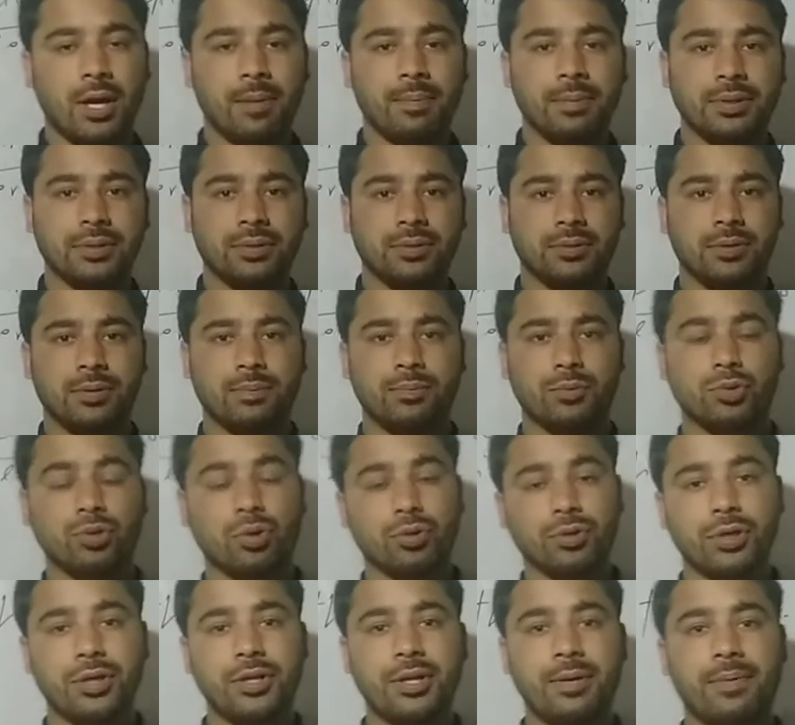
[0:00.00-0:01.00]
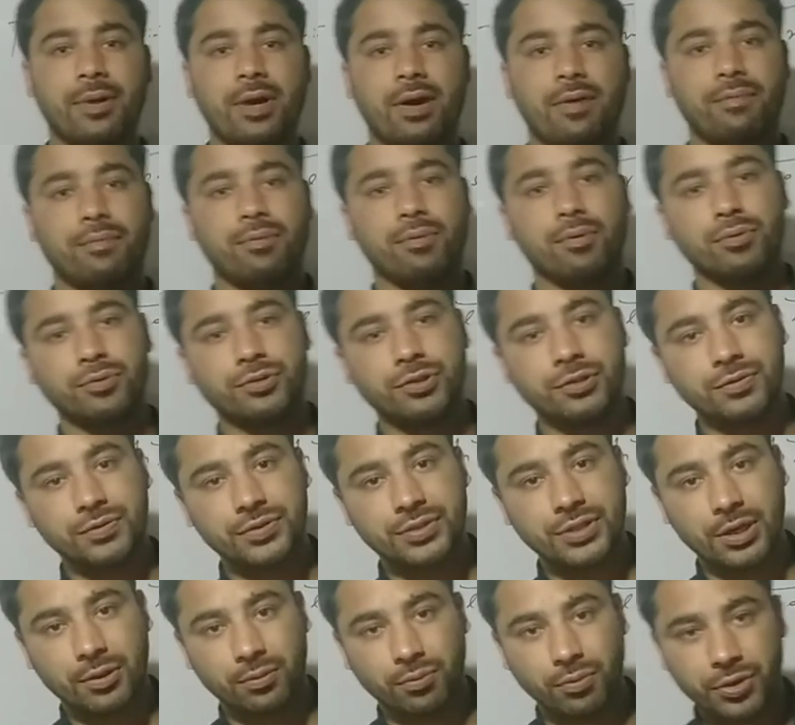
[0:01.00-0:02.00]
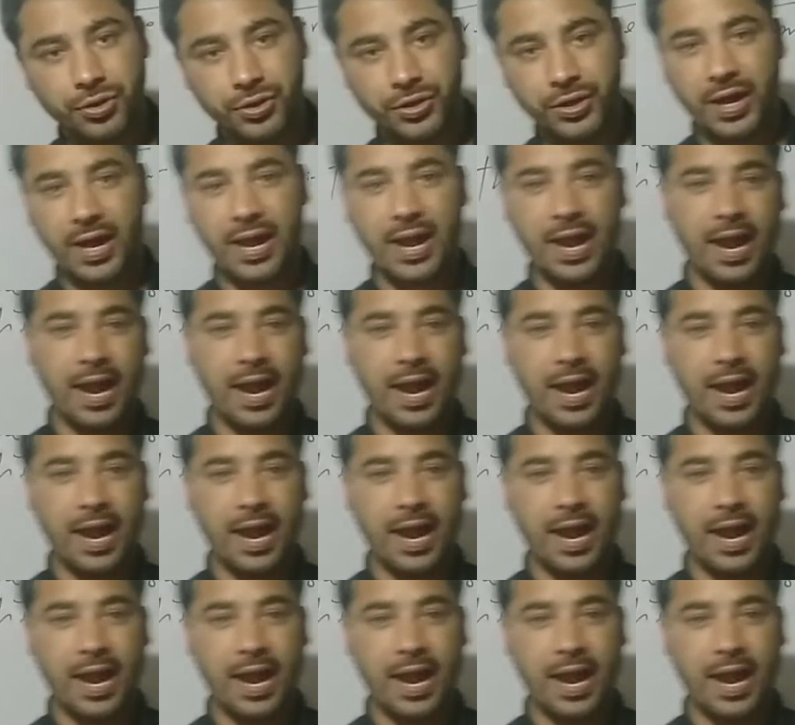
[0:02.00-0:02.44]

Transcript: some total number of forces which are going to